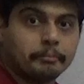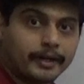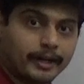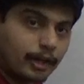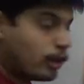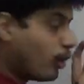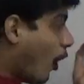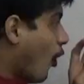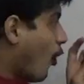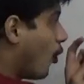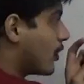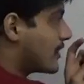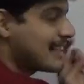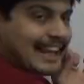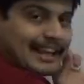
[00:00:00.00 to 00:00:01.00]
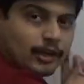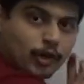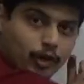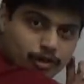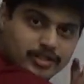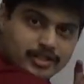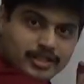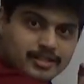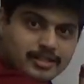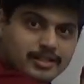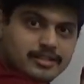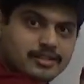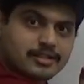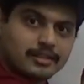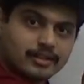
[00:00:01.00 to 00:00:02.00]
But the law holds across
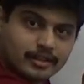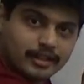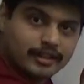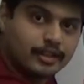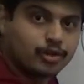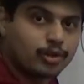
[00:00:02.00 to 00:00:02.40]
distance in the